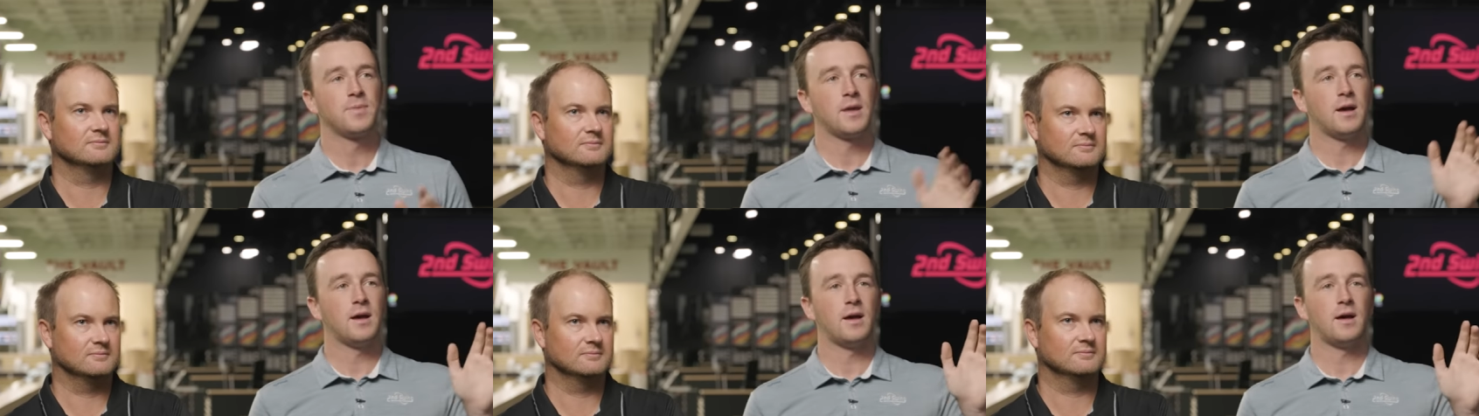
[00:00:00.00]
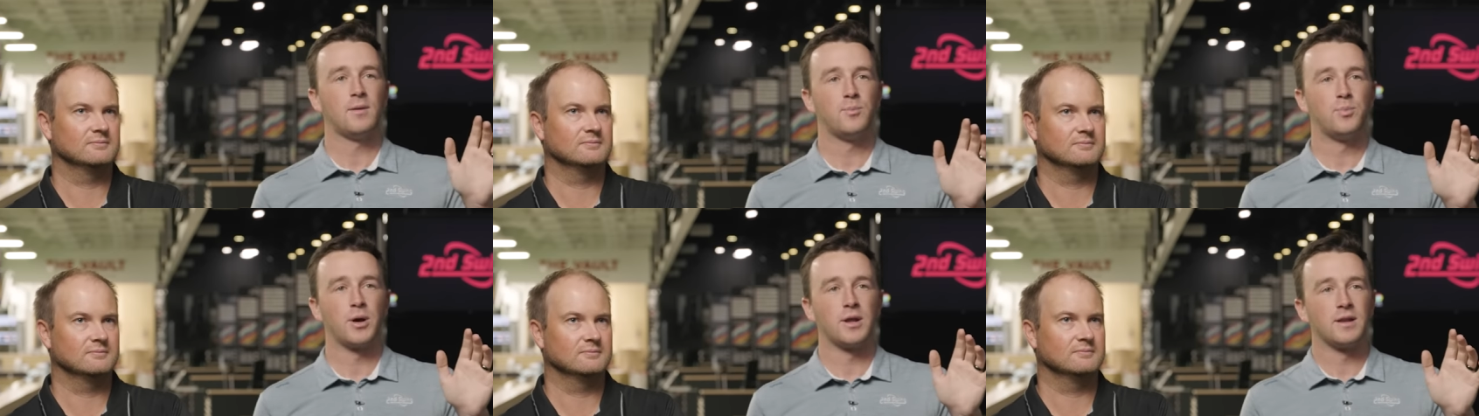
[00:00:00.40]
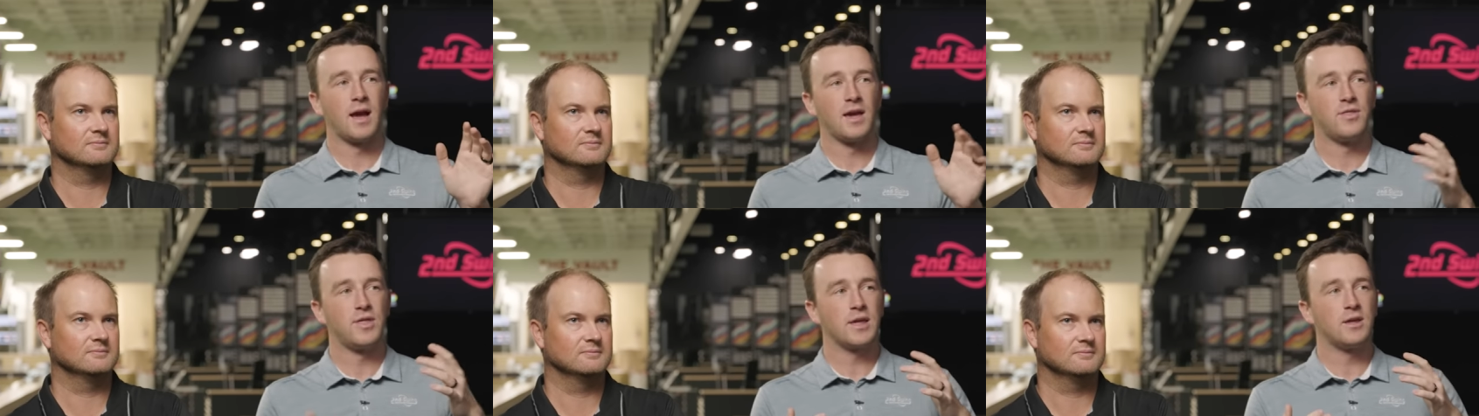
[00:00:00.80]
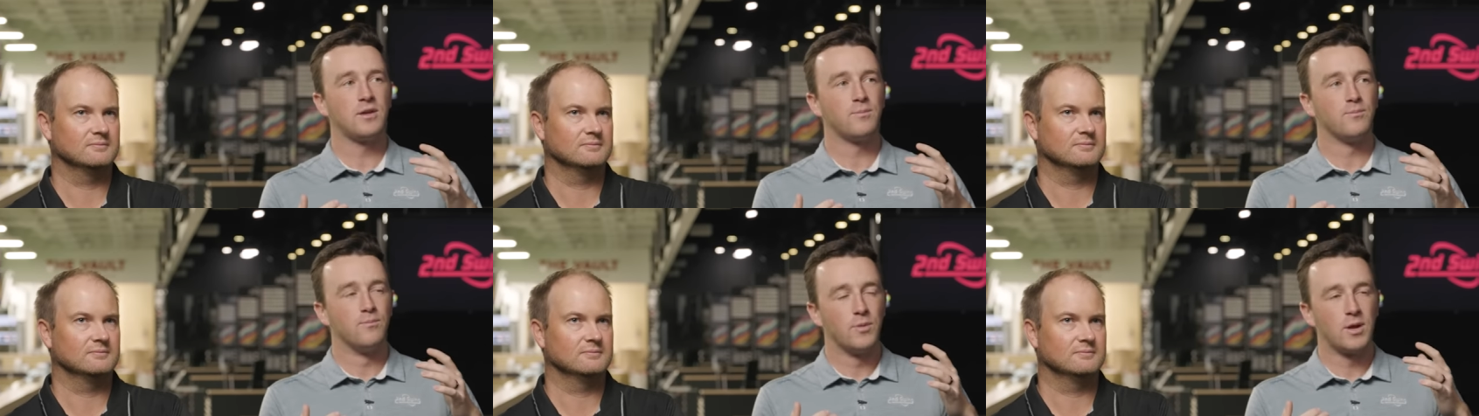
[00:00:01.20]
Speaker 1: Uh, but I think,
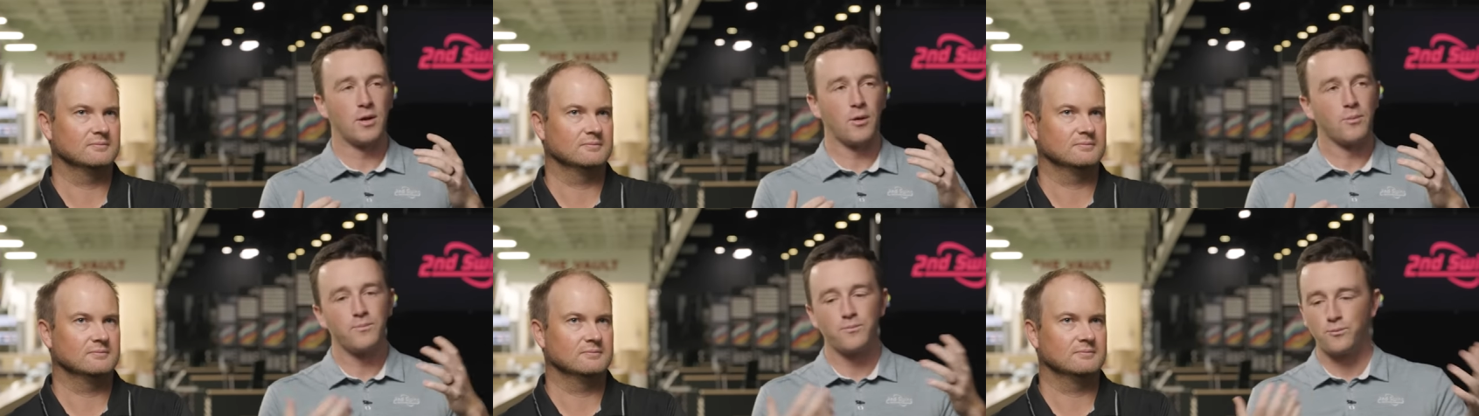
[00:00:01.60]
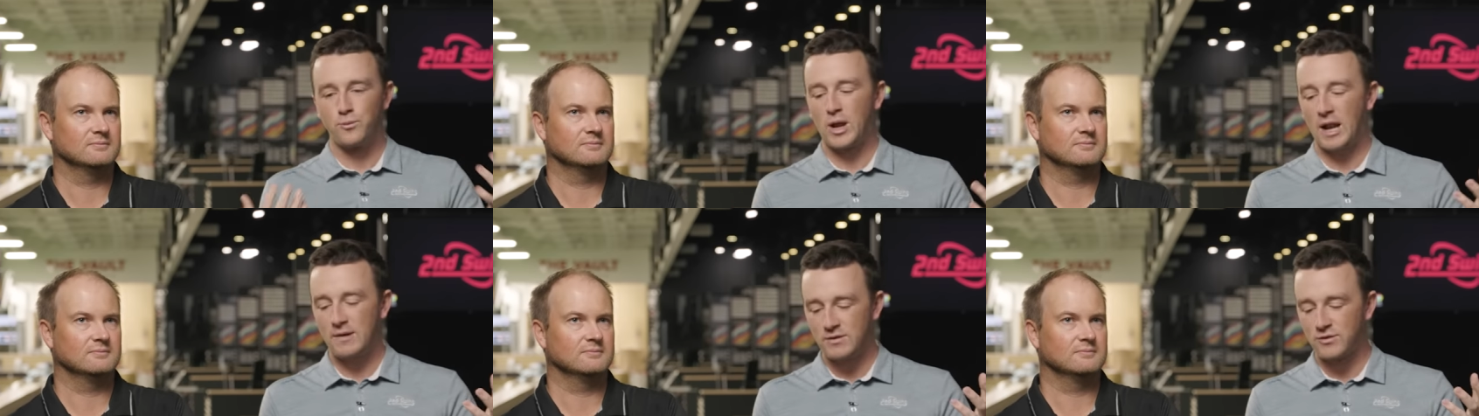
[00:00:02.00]
you, you know, we kind of